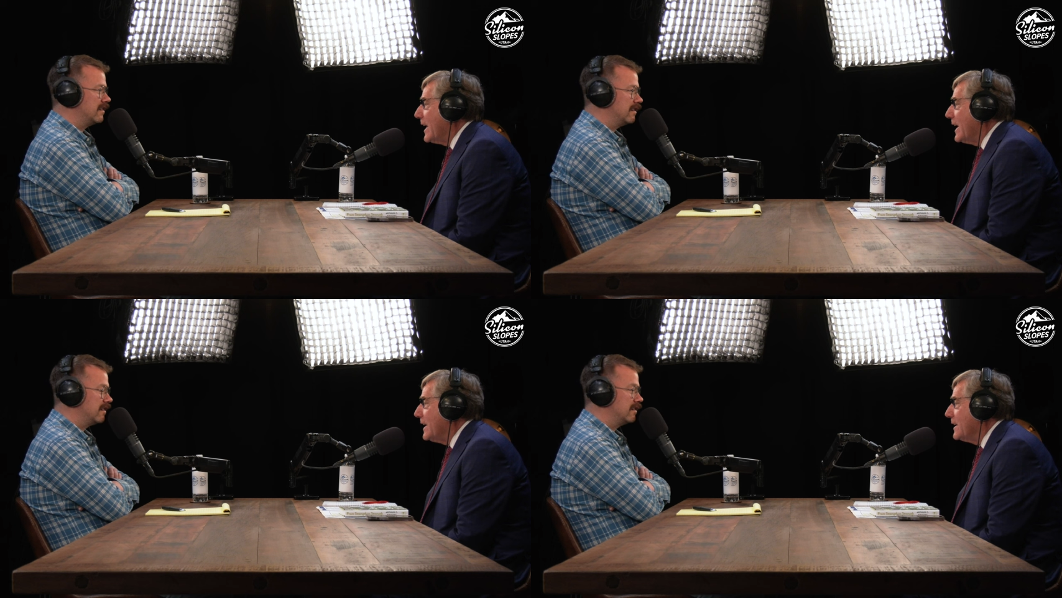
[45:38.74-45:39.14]

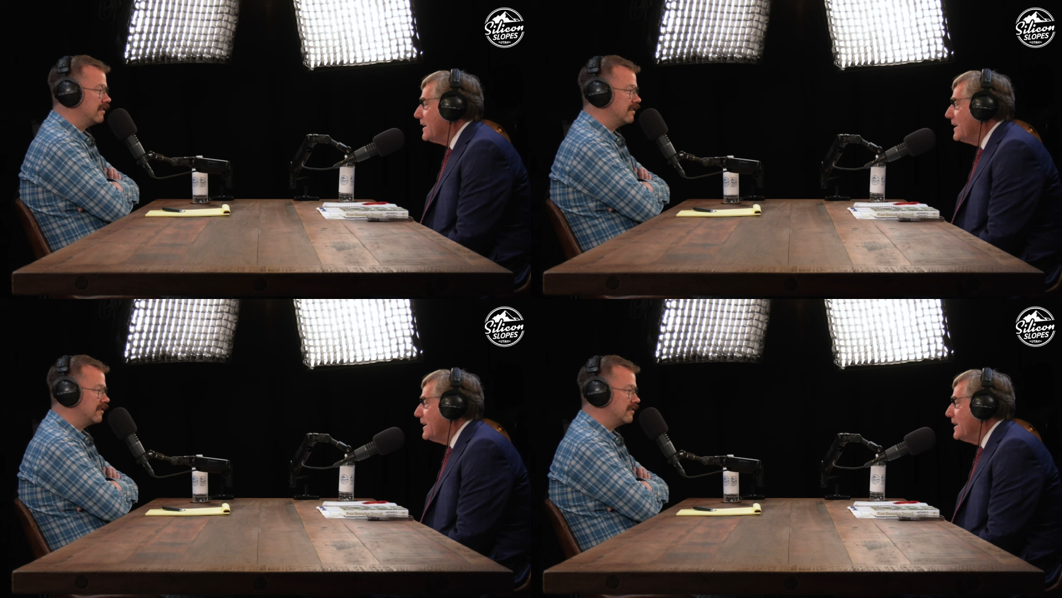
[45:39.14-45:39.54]
Speaker 1: and
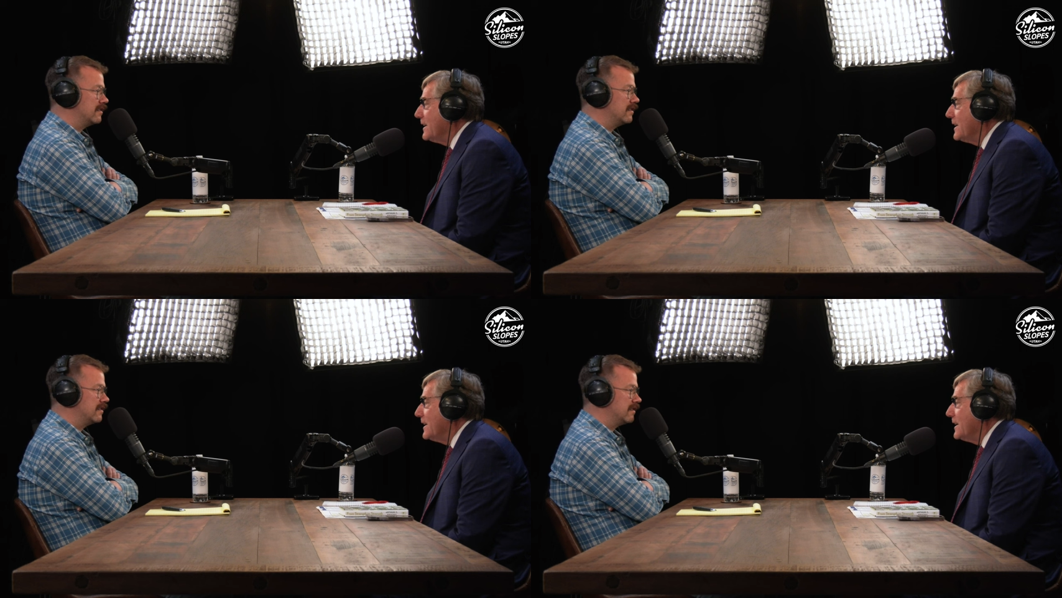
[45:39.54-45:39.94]
uh,
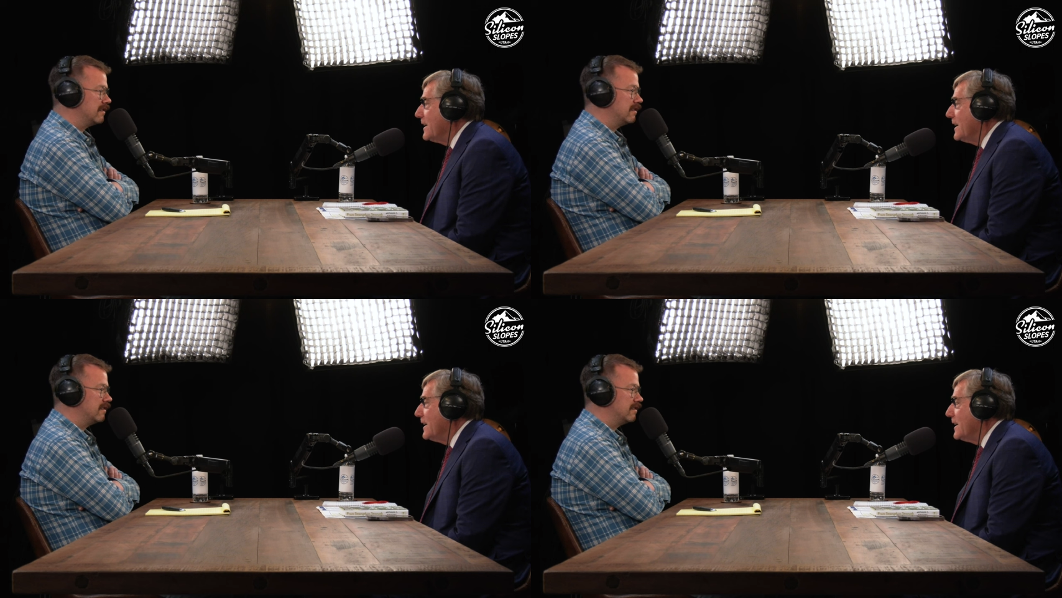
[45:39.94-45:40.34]

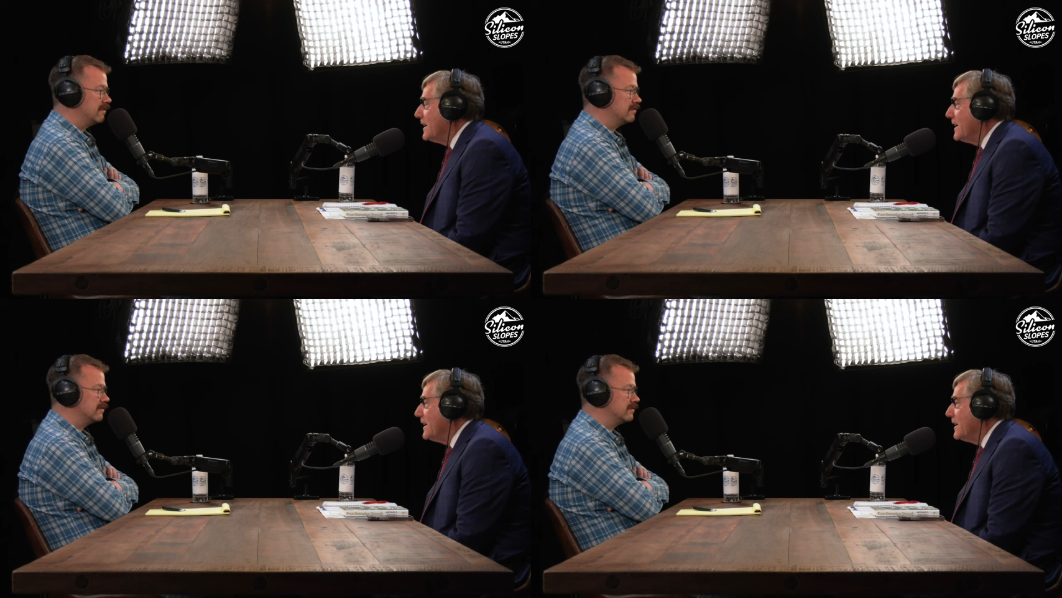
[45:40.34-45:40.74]
Uh,
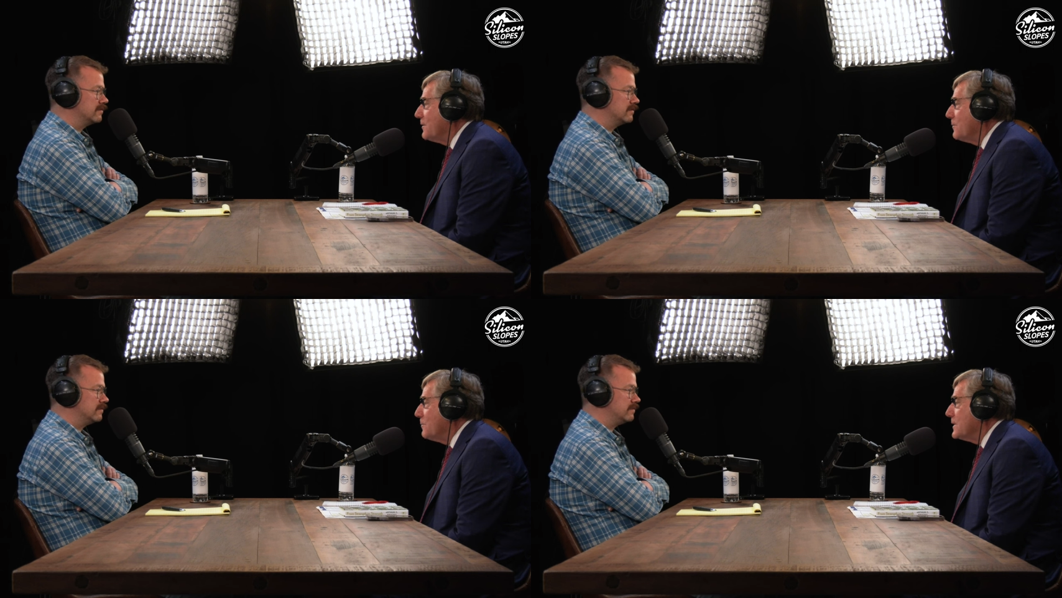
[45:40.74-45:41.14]
uh,
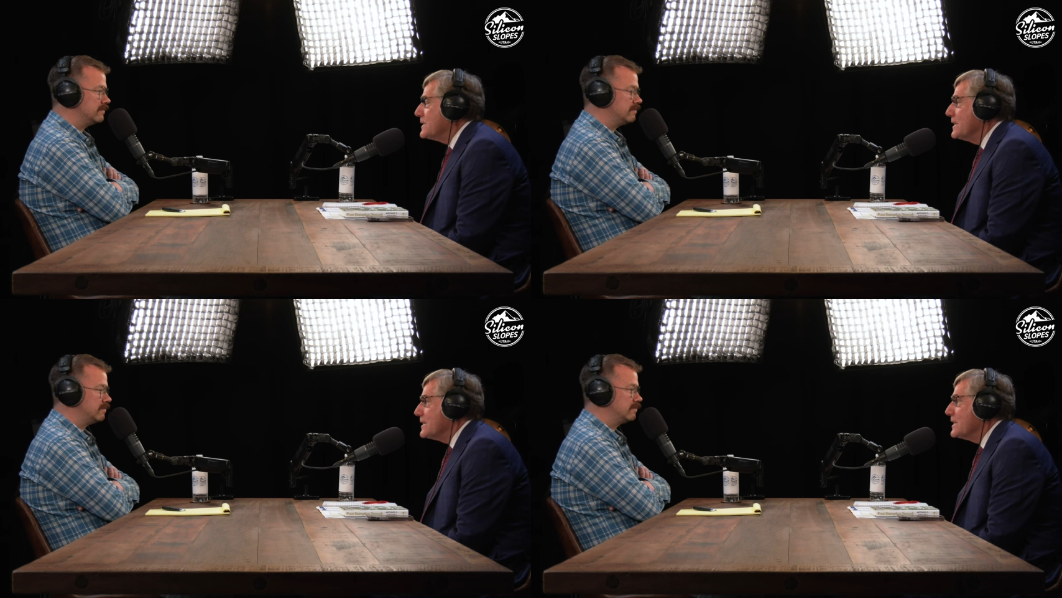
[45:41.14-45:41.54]

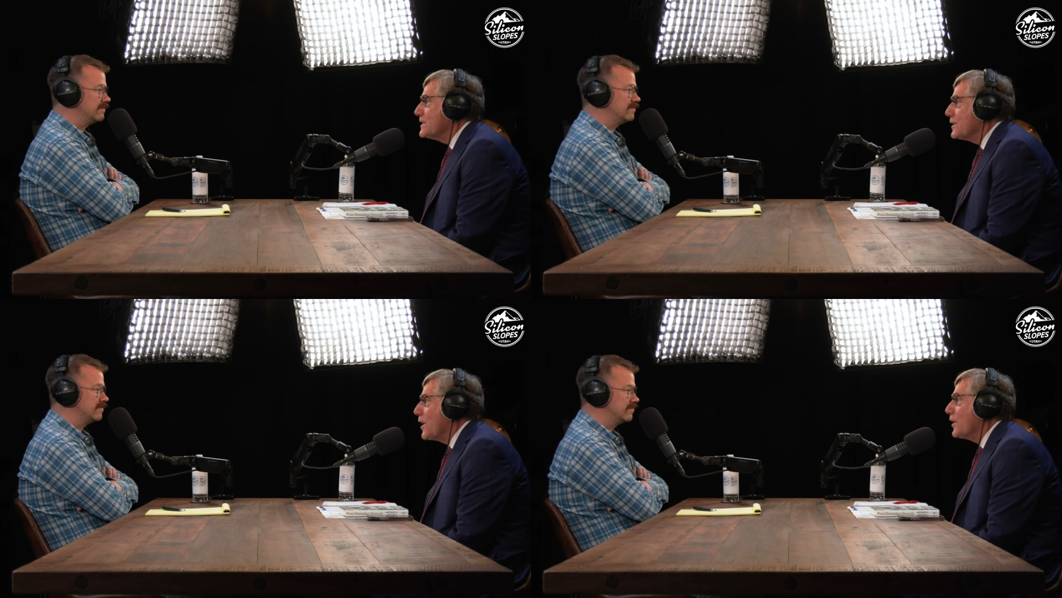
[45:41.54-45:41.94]

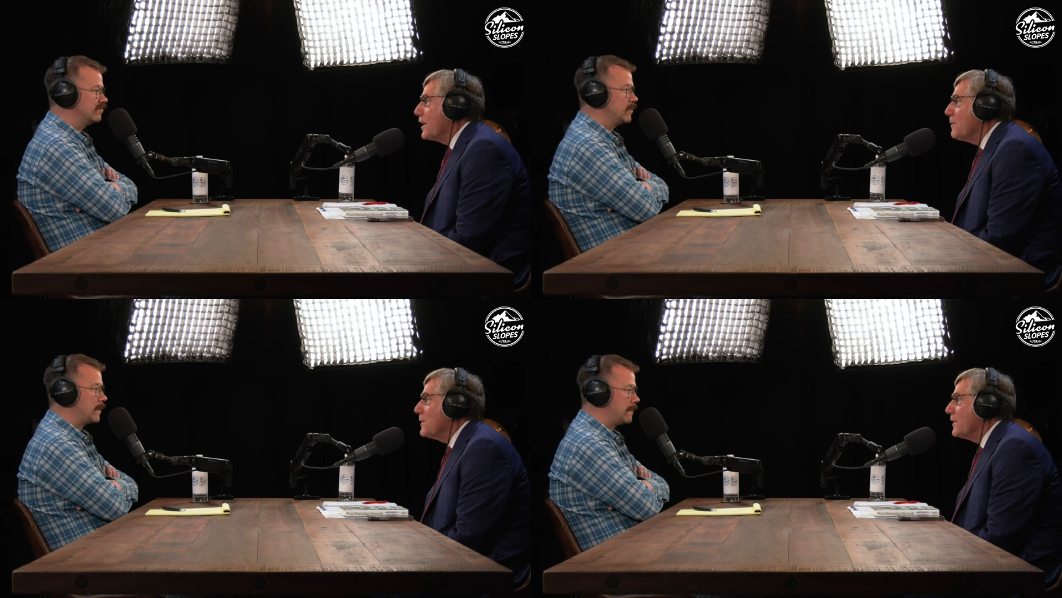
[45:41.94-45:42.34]
businesses are
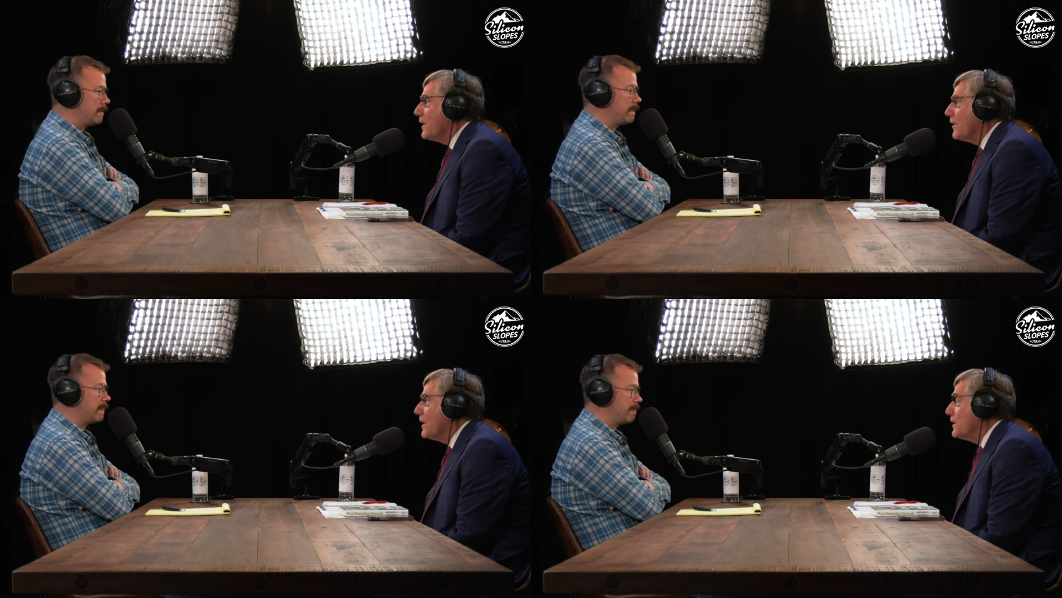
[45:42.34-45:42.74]
coming
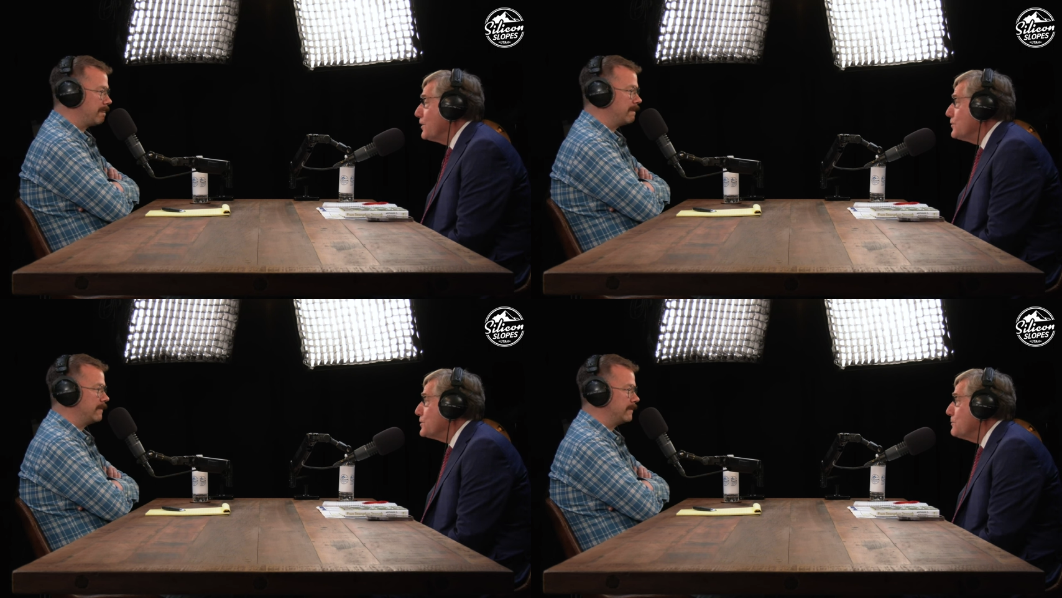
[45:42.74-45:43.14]
there. It
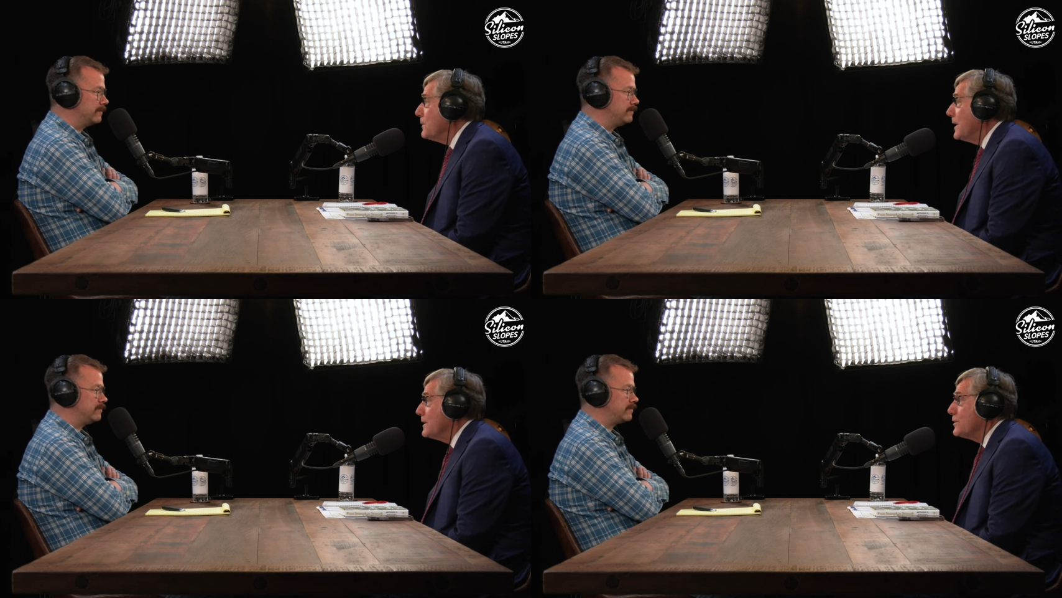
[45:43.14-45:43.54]
used to
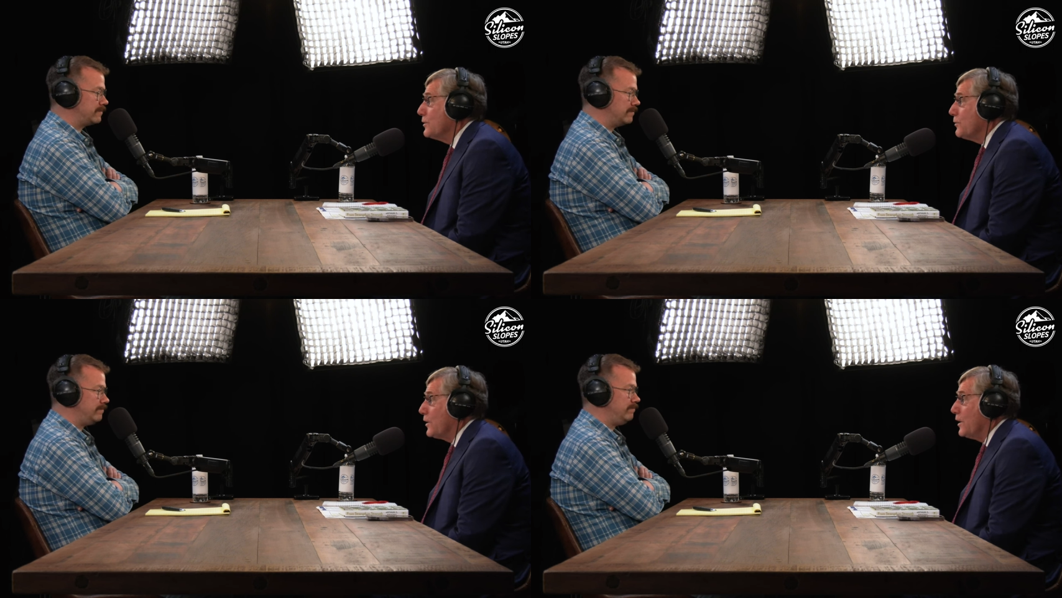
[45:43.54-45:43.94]
be, as
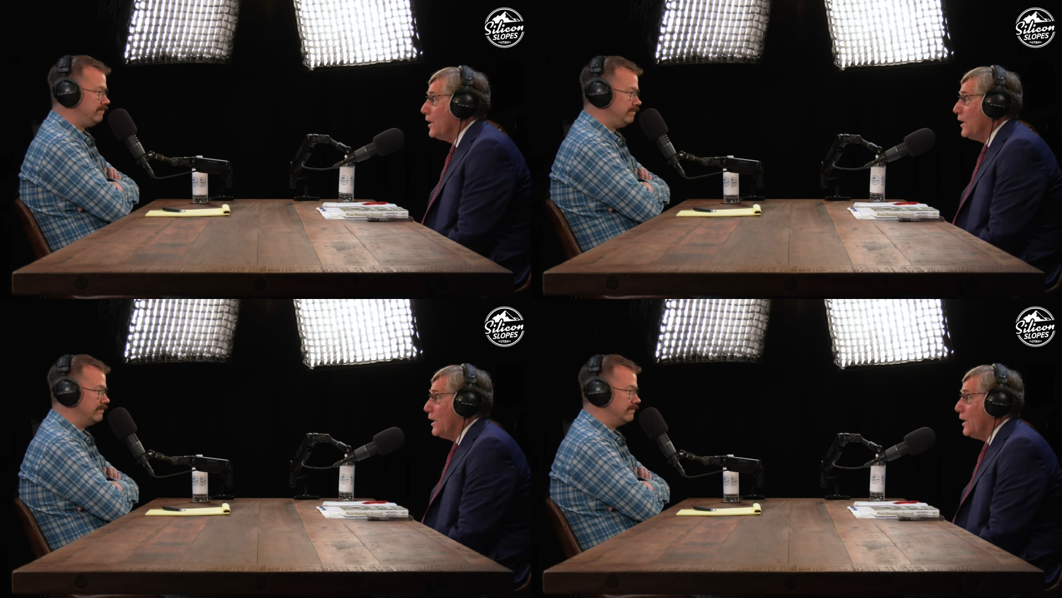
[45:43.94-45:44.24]
you recall,